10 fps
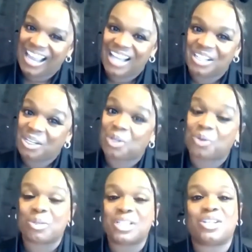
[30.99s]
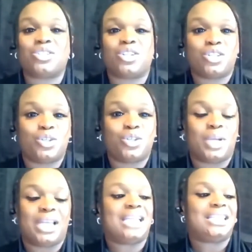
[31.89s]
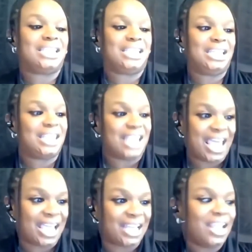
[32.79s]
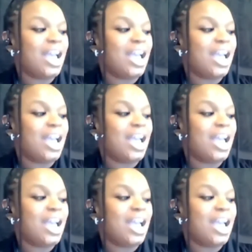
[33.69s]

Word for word: I done a little research on you, and I see that